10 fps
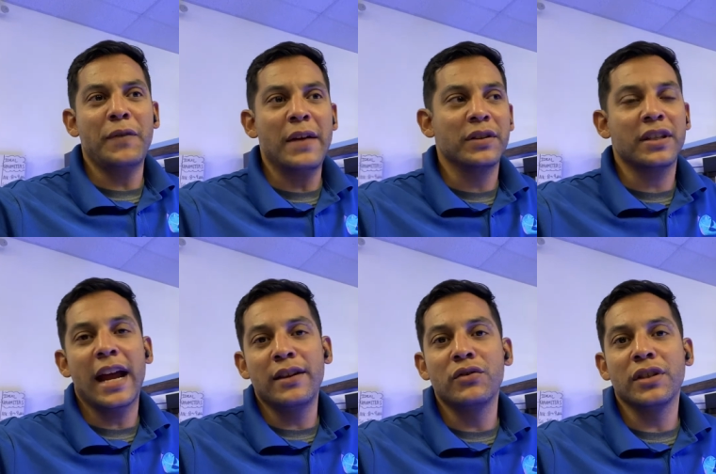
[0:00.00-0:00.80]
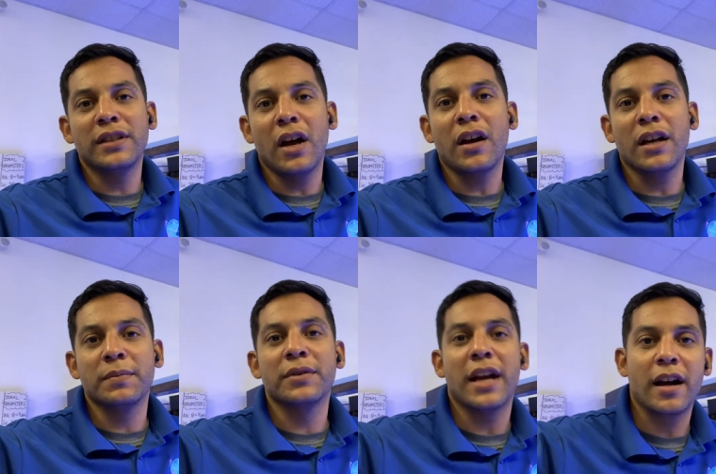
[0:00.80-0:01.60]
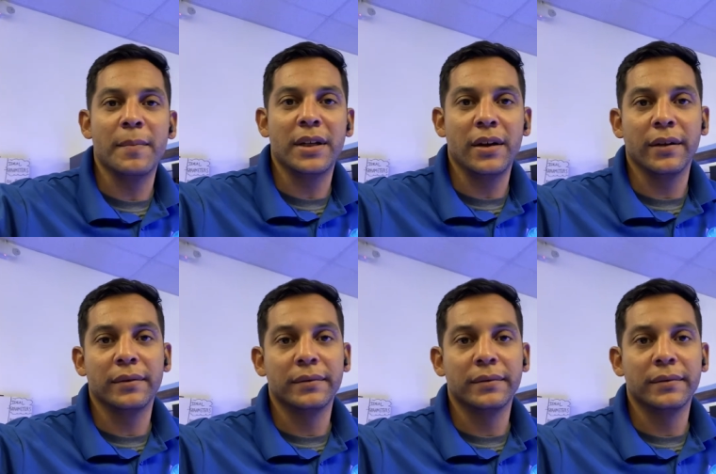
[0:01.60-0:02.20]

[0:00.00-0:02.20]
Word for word: favorites that I usually tell customers that come in here.